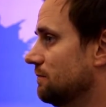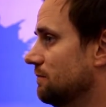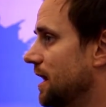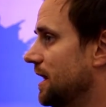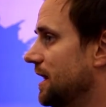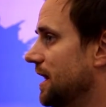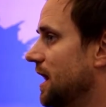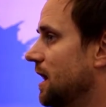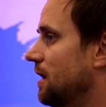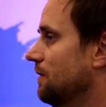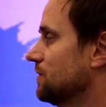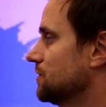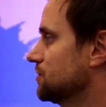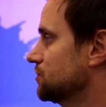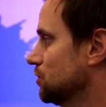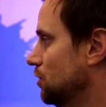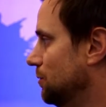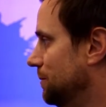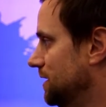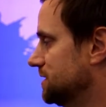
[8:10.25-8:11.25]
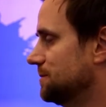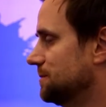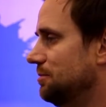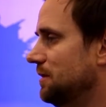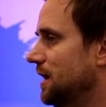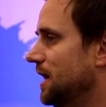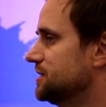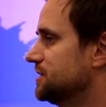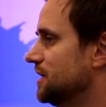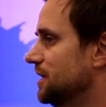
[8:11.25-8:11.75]
Right now, there's so many
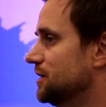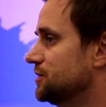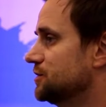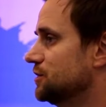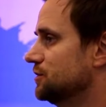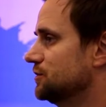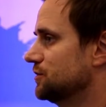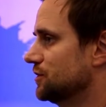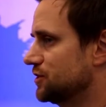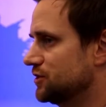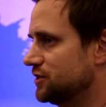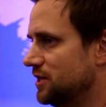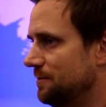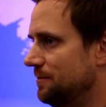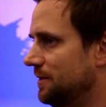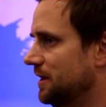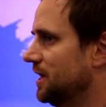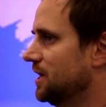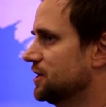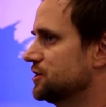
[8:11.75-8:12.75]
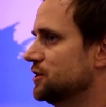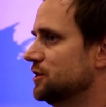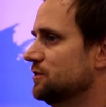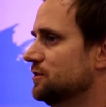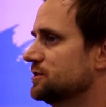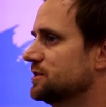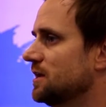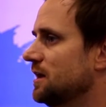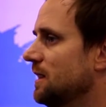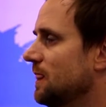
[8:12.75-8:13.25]
supply chain issues, shipping
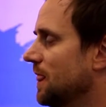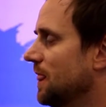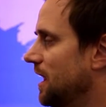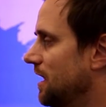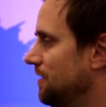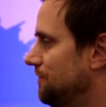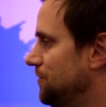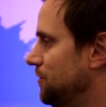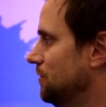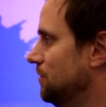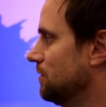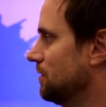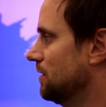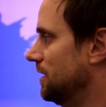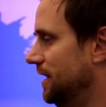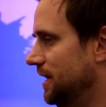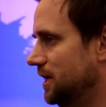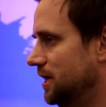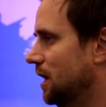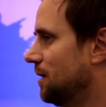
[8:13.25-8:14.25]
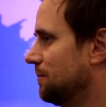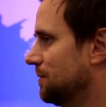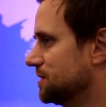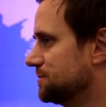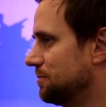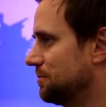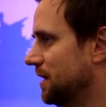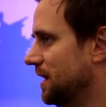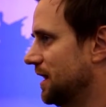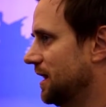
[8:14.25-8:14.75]
issues if you're an e-commerce
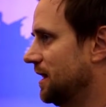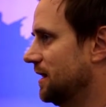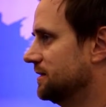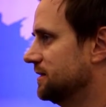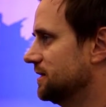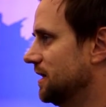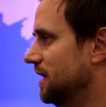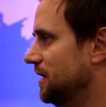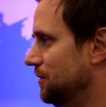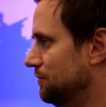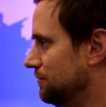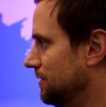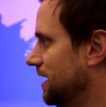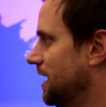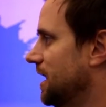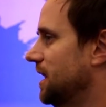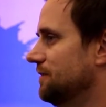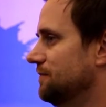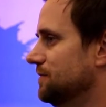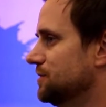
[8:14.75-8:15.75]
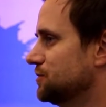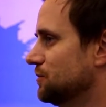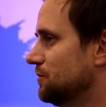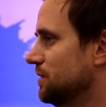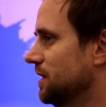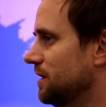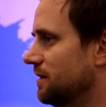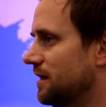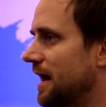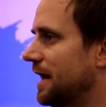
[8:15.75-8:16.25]
brand and you run out of
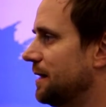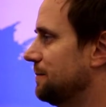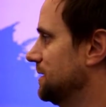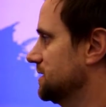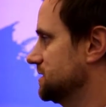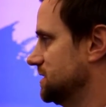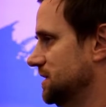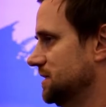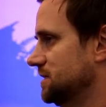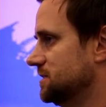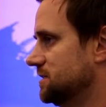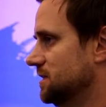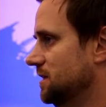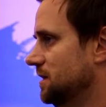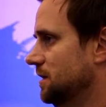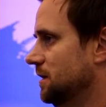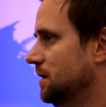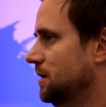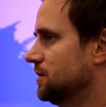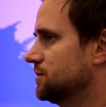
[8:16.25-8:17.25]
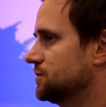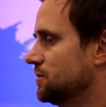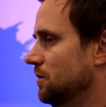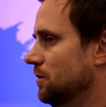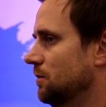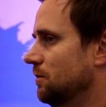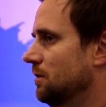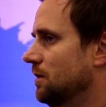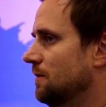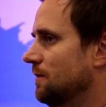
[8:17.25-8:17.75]
inventory, you're out of business. Right.
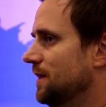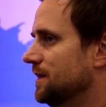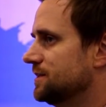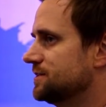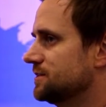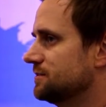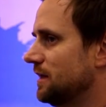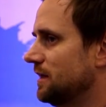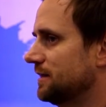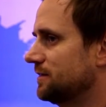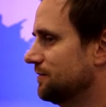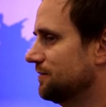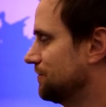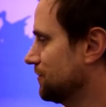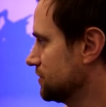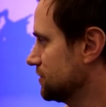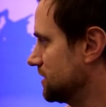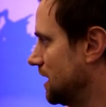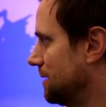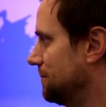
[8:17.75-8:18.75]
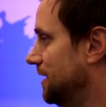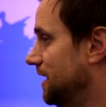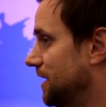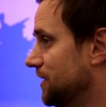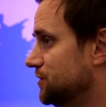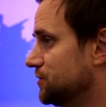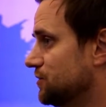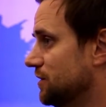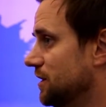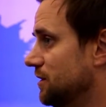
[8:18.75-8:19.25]
So this is like the first time in
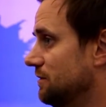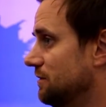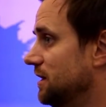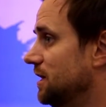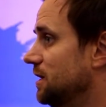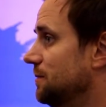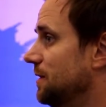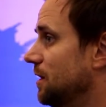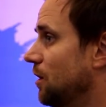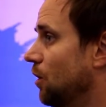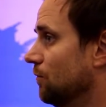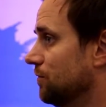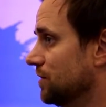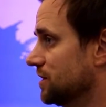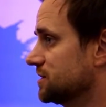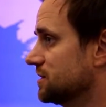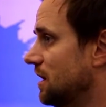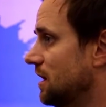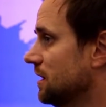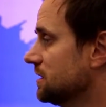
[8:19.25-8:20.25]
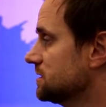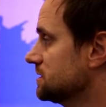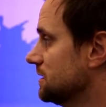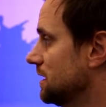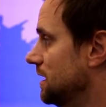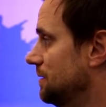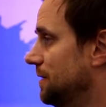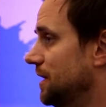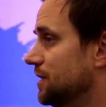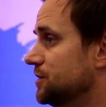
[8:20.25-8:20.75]
history you need to be overstocked
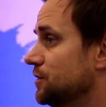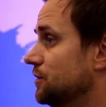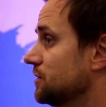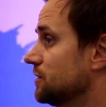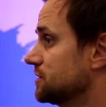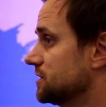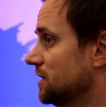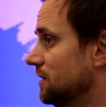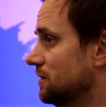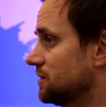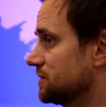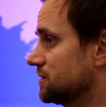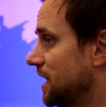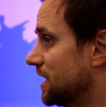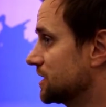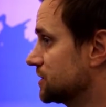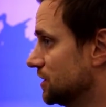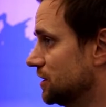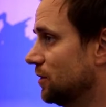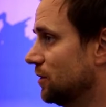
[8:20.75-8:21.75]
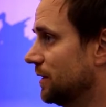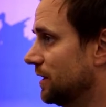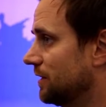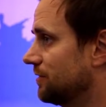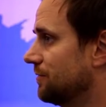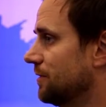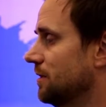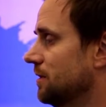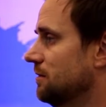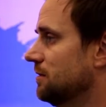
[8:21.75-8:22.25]
and make sure your sellers are actually going
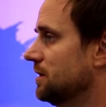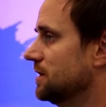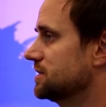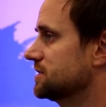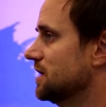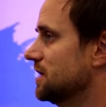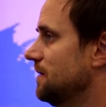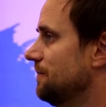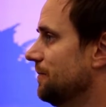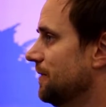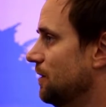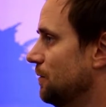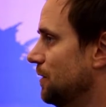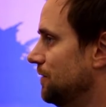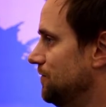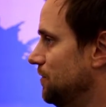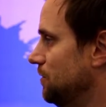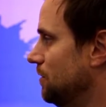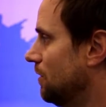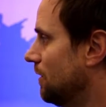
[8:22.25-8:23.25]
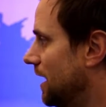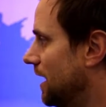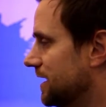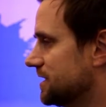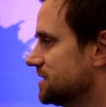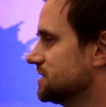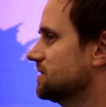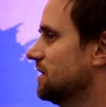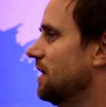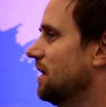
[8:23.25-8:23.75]
through because if you go out
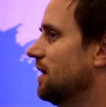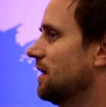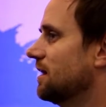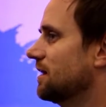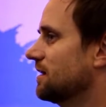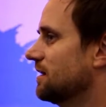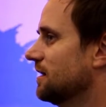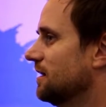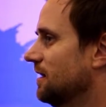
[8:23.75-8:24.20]
of stock,